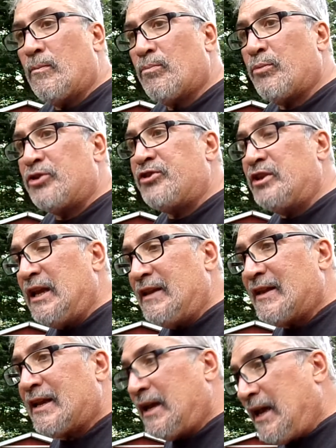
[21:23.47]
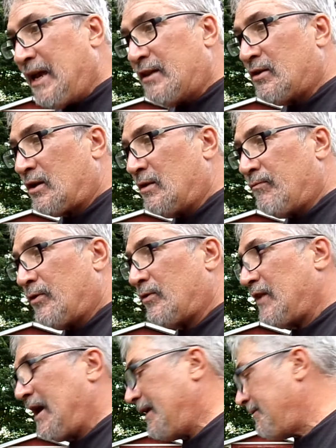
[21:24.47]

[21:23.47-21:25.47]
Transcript: but you need the kit to convert that.